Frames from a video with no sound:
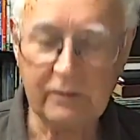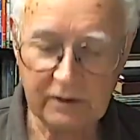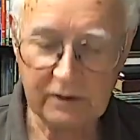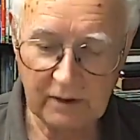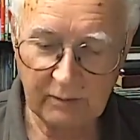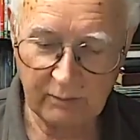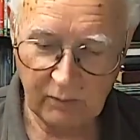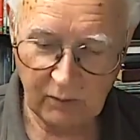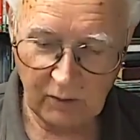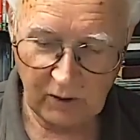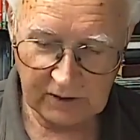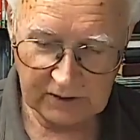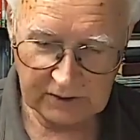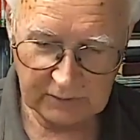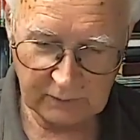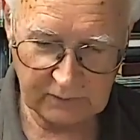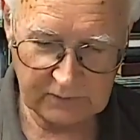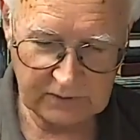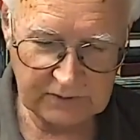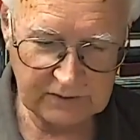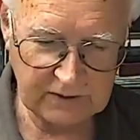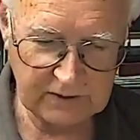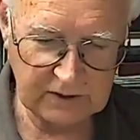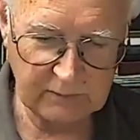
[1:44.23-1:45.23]
and the price
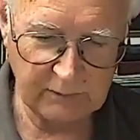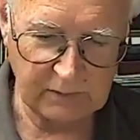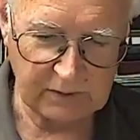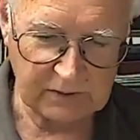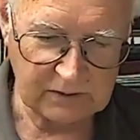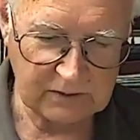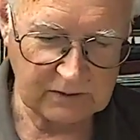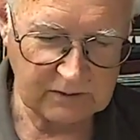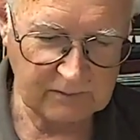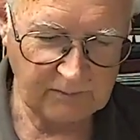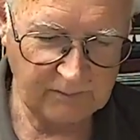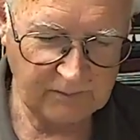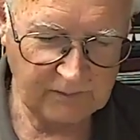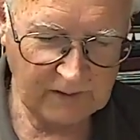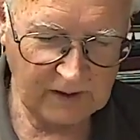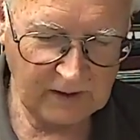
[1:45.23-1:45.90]
was sixpence.